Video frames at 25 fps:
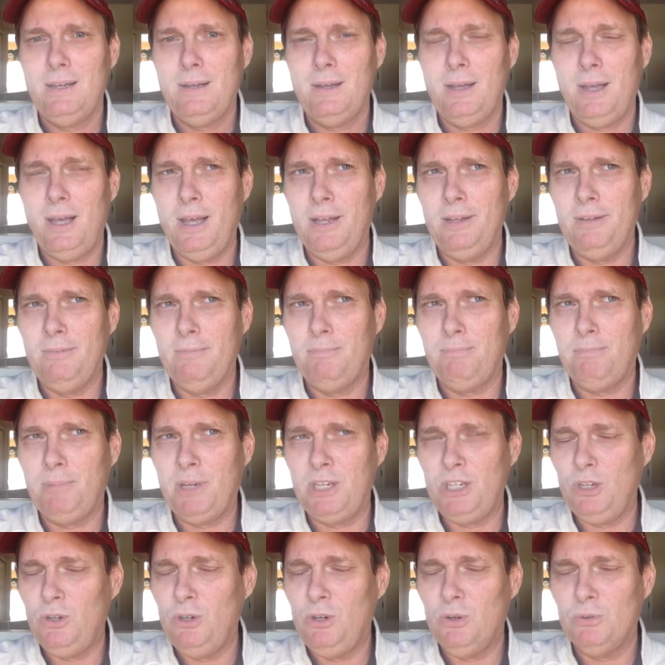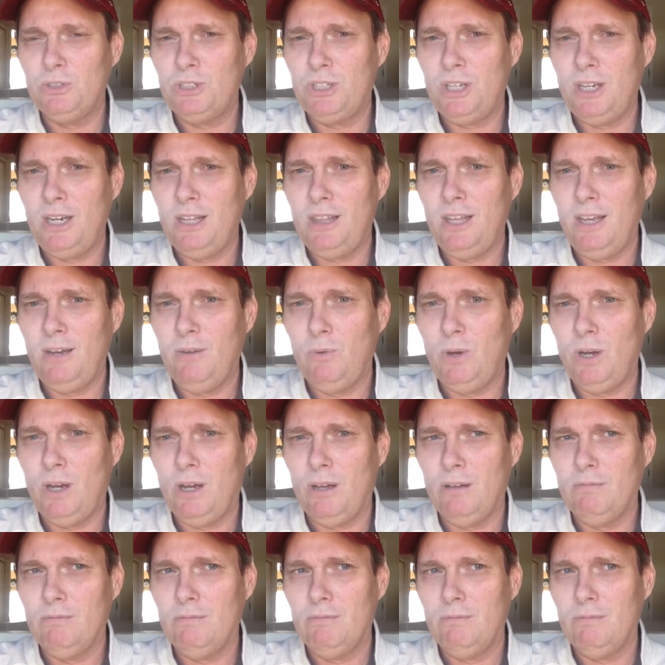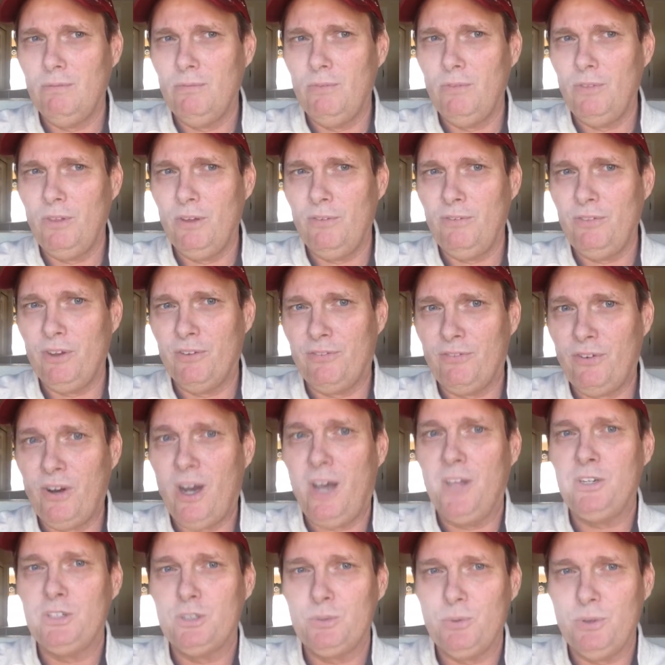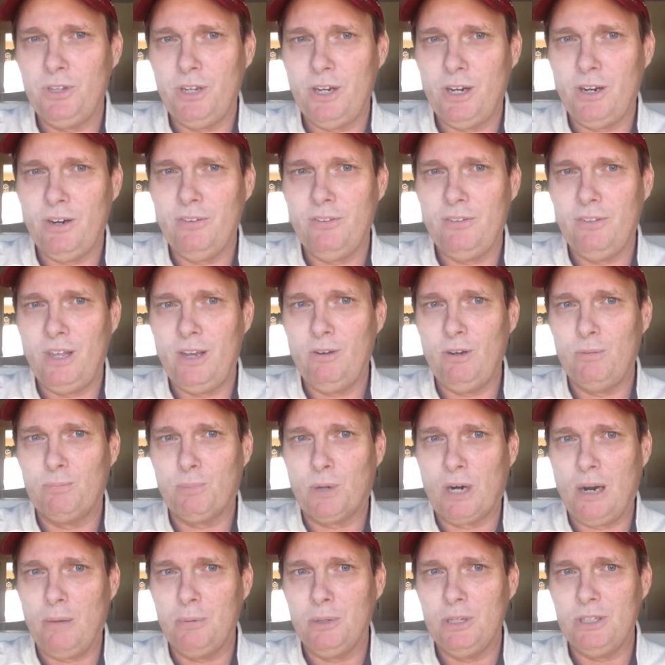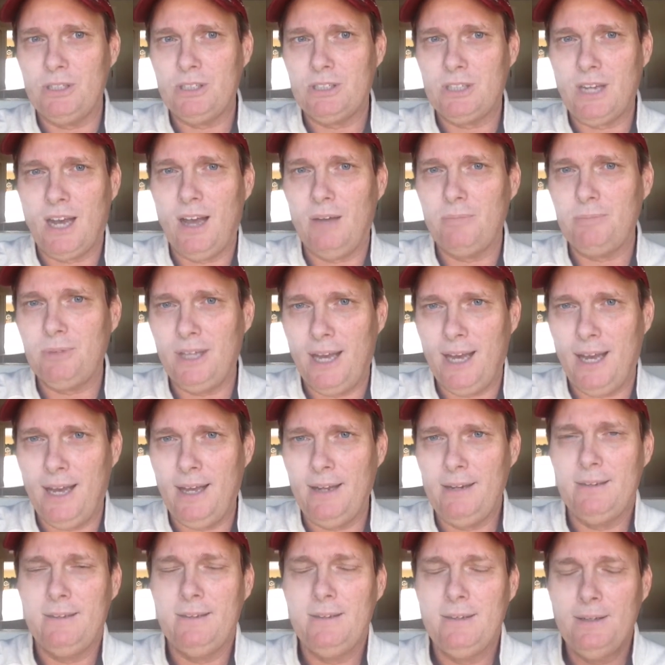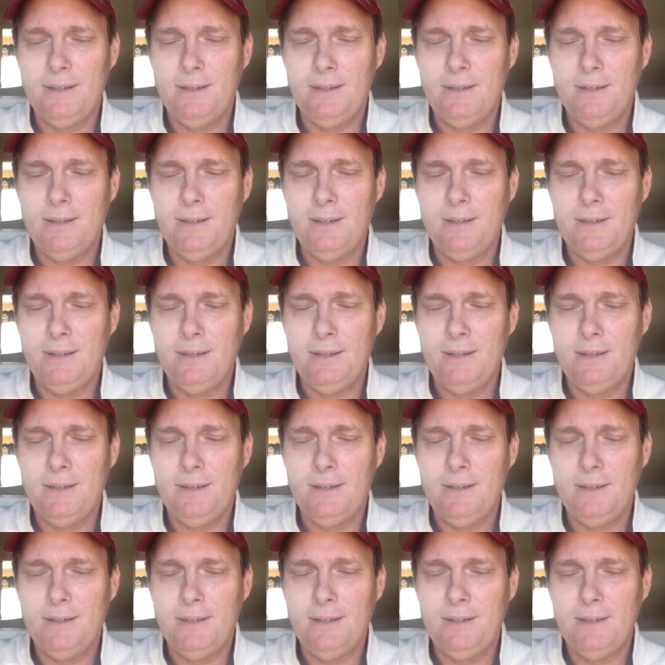but you don't say anything, well, if the fathers were there, they would probably stop that.